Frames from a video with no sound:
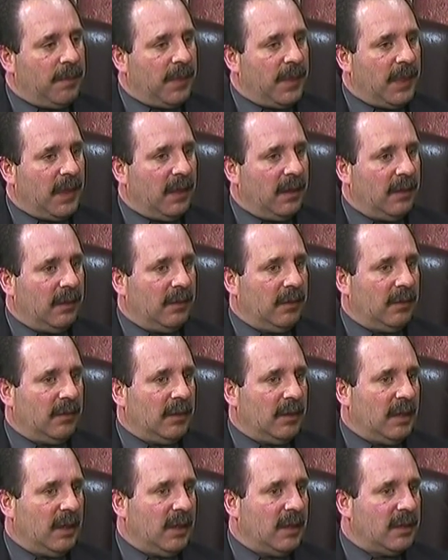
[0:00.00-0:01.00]

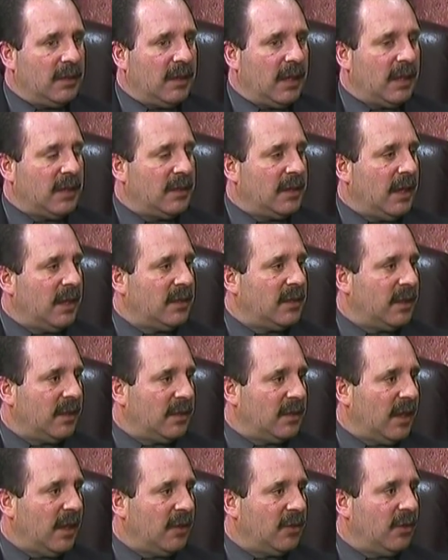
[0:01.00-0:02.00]
intestate
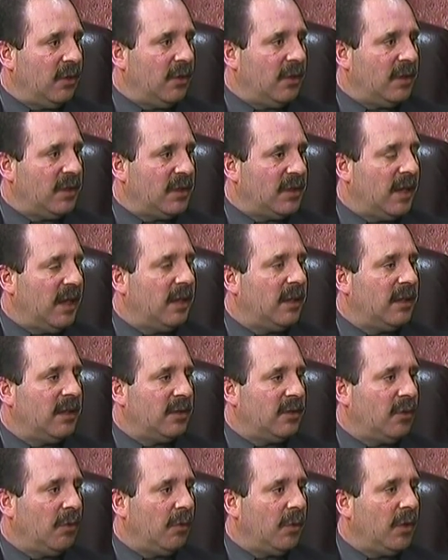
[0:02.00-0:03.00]
succession or descent
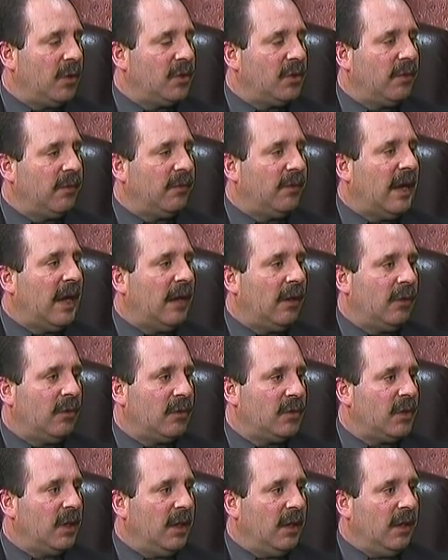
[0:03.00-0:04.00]
distribution
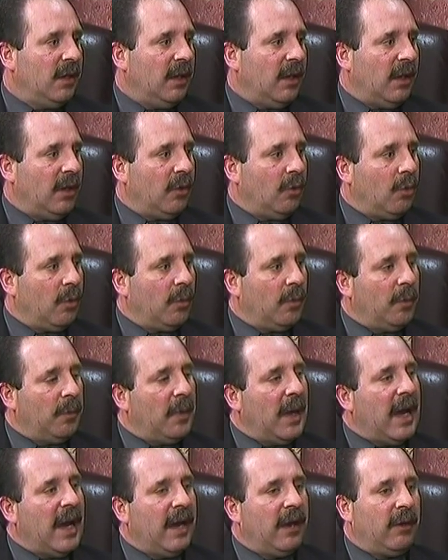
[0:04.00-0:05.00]
follows a normal
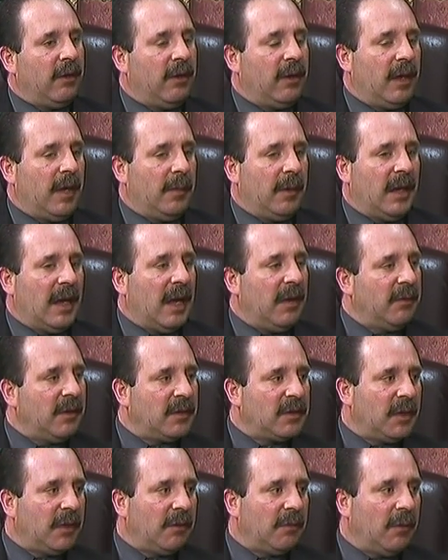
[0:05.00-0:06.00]
pattern. I mean,
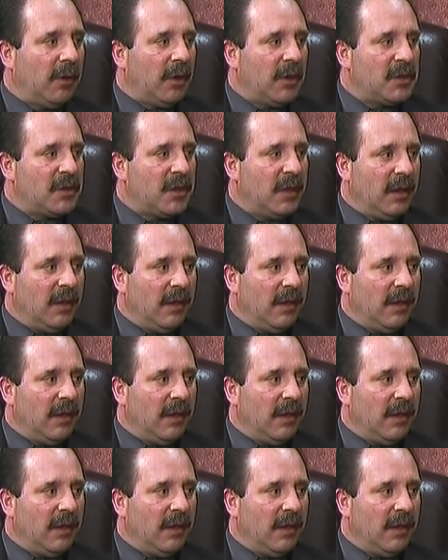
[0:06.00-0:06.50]
obviously first,